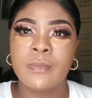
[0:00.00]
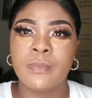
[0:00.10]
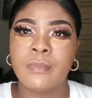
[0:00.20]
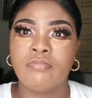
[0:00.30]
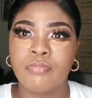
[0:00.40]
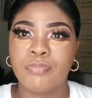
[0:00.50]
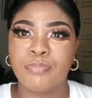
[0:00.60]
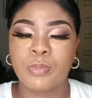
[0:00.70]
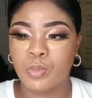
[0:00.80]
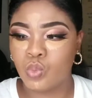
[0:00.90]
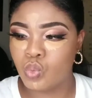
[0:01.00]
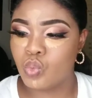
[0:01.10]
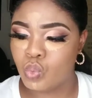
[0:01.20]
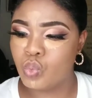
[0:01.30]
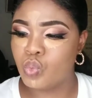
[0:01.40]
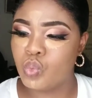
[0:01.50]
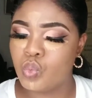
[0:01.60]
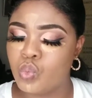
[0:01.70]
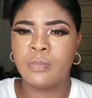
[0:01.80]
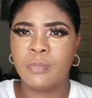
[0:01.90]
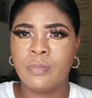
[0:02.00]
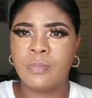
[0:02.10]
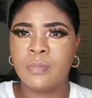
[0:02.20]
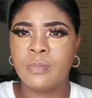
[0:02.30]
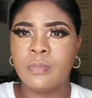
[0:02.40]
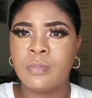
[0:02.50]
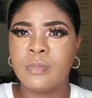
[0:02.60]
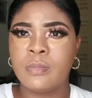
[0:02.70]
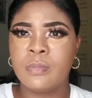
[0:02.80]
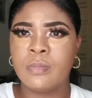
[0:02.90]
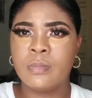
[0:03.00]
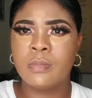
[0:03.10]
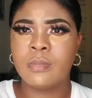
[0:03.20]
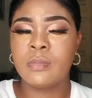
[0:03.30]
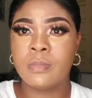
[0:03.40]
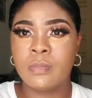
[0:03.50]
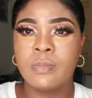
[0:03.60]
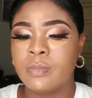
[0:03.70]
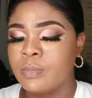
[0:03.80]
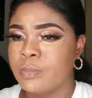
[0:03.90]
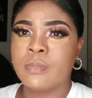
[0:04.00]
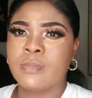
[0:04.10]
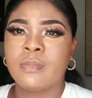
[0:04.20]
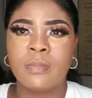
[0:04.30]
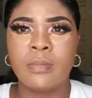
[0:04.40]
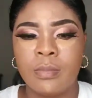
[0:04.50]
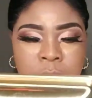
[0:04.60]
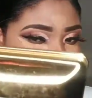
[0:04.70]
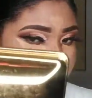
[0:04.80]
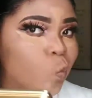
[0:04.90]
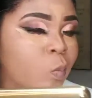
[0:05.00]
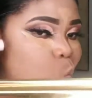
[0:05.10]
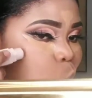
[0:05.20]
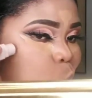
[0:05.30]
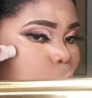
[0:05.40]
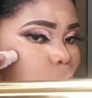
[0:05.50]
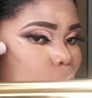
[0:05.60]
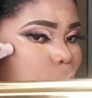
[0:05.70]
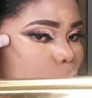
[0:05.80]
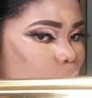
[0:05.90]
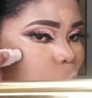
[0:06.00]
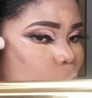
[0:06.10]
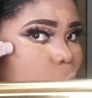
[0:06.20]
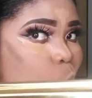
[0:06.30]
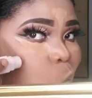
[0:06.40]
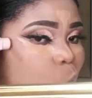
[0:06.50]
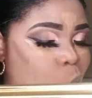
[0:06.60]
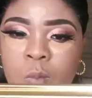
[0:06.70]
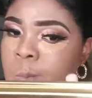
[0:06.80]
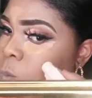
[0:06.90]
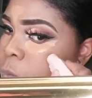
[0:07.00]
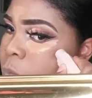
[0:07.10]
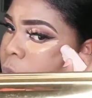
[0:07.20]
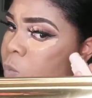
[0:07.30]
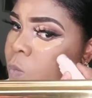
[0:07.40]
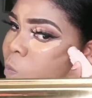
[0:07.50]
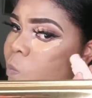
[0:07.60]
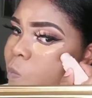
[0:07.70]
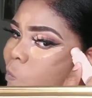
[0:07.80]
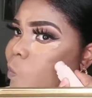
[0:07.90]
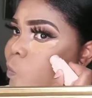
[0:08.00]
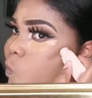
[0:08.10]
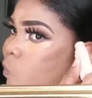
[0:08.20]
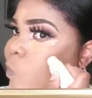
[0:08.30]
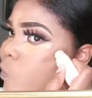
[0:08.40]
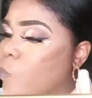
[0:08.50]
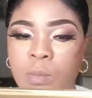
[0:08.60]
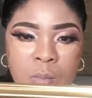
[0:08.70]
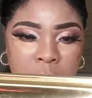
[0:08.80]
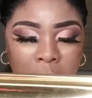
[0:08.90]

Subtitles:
After highlighting, I will be going in with the Fenty Beauty,